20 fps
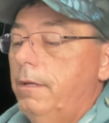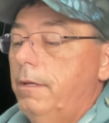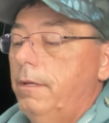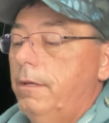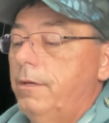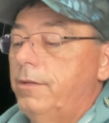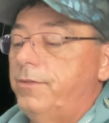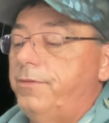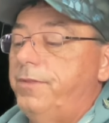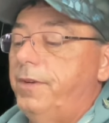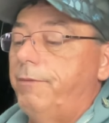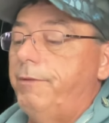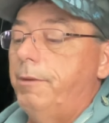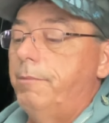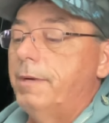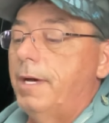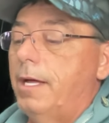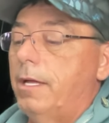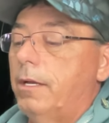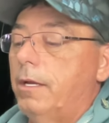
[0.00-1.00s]
there's
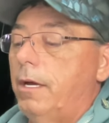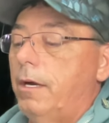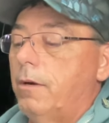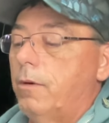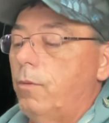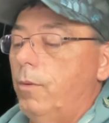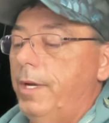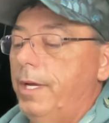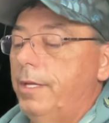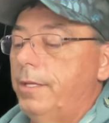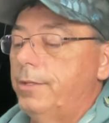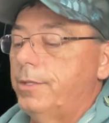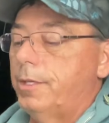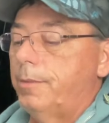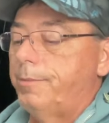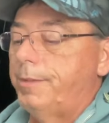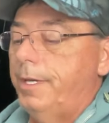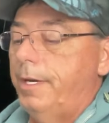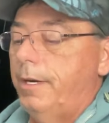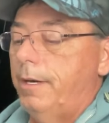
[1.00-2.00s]
50-mile-an-hour winds
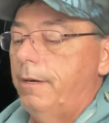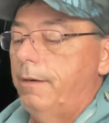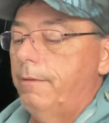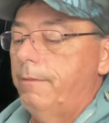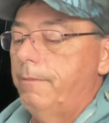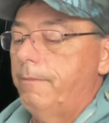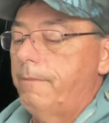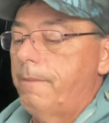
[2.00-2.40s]
up there.